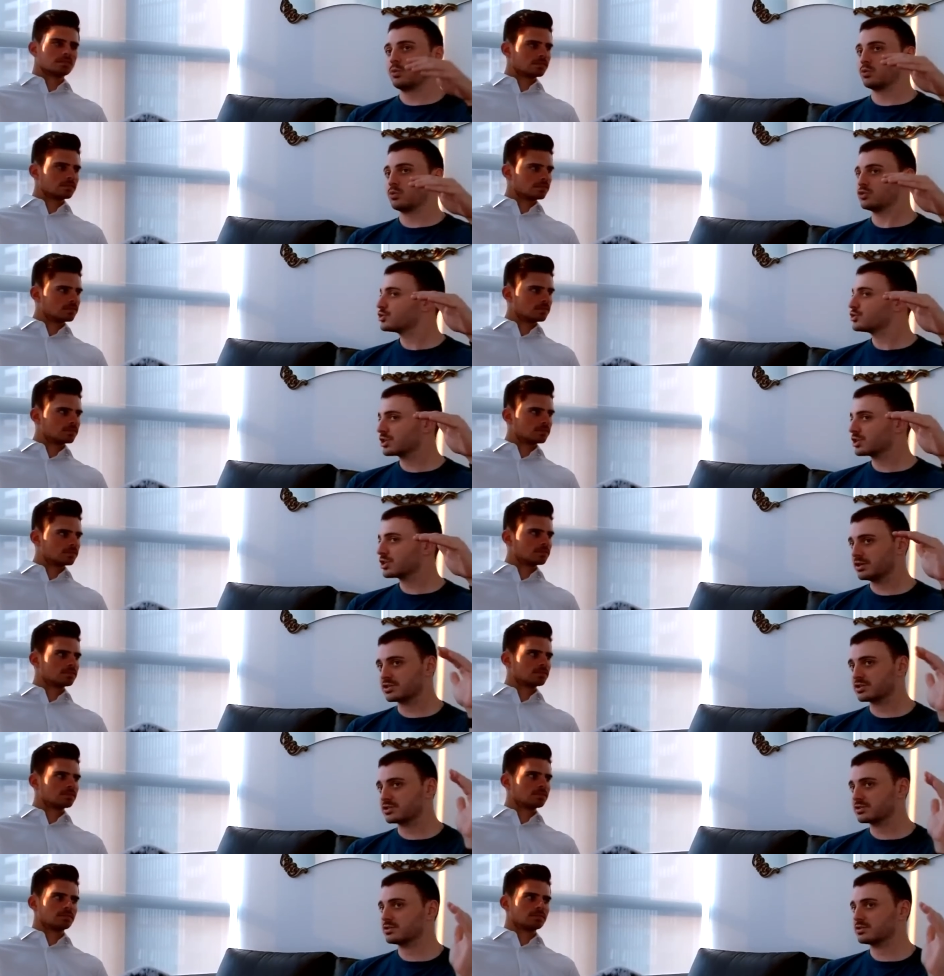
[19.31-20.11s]
Speaker 1: We're just going
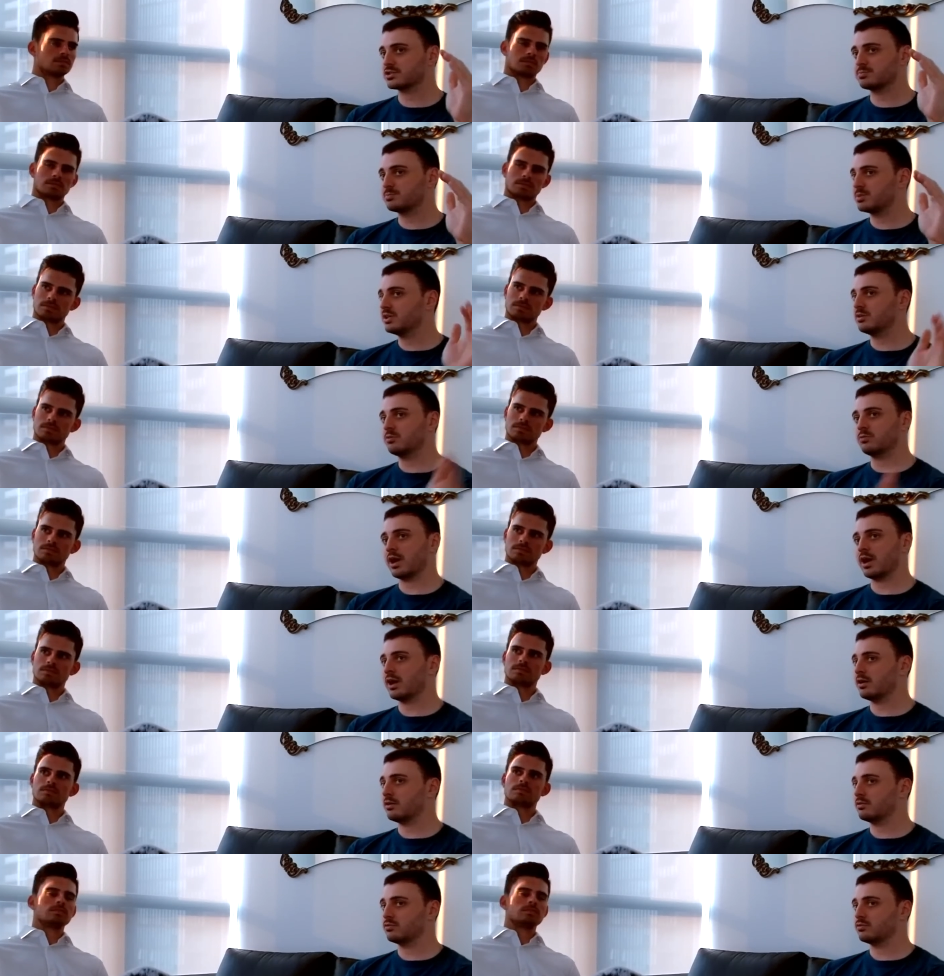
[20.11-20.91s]
to speed
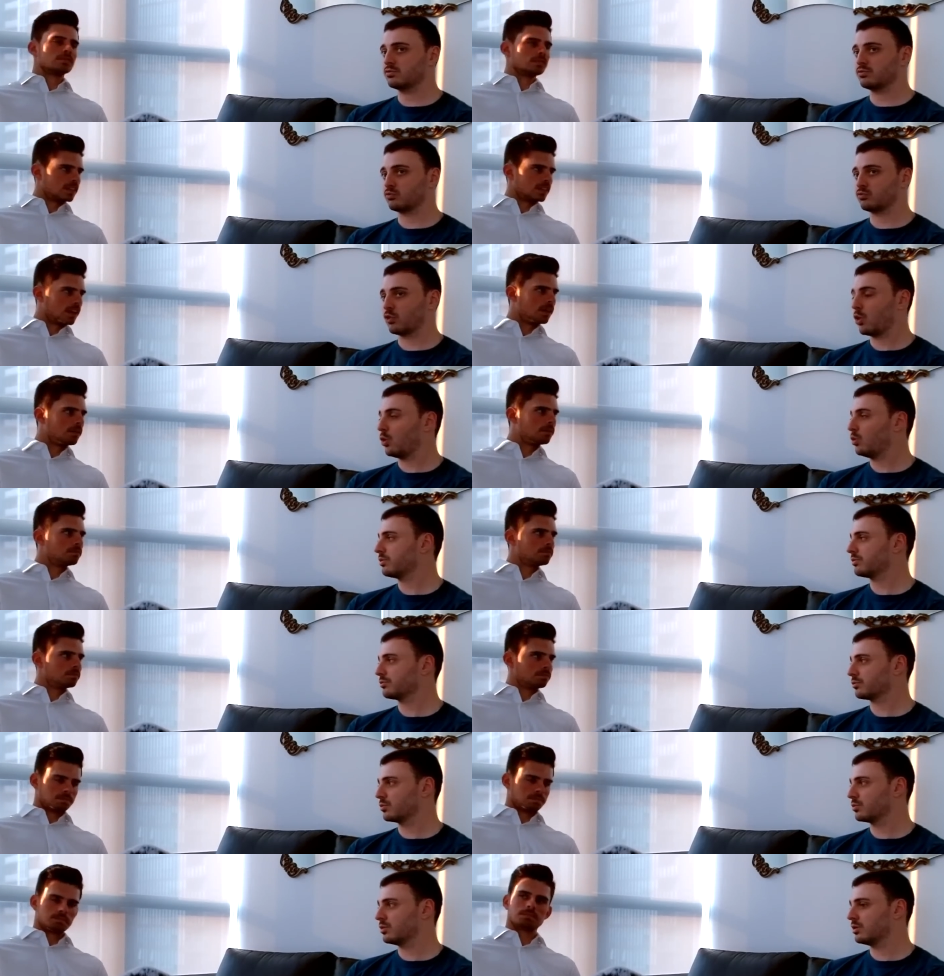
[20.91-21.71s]
round, roll
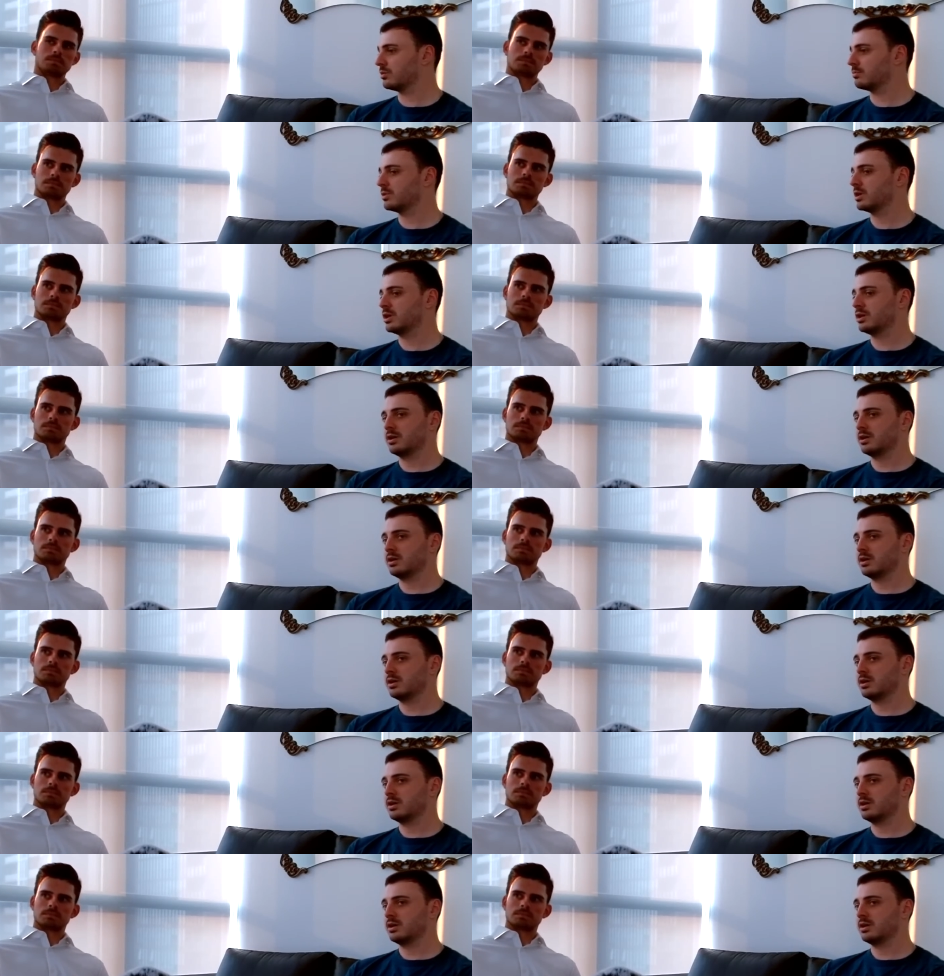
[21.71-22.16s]
through them